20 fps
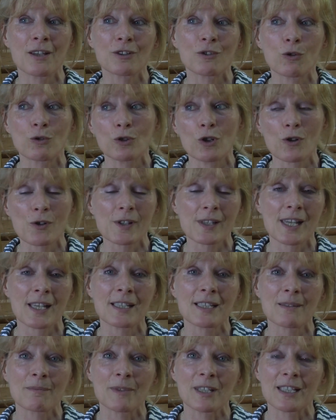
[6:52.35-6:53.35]
or lost
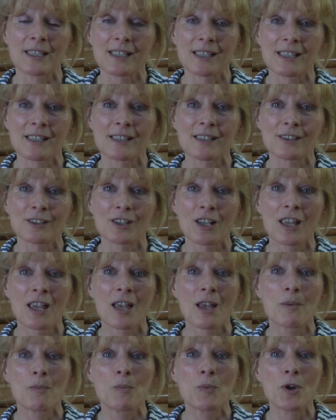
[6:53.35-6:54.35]
centimetres,
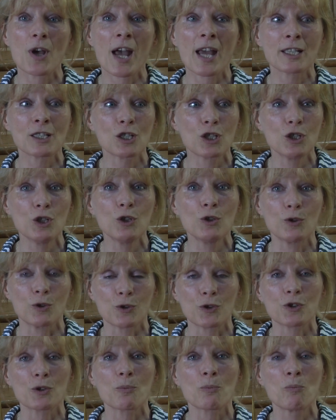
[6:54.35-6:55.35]
but and
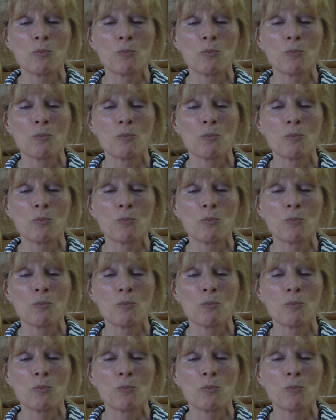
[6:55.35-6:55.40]
looked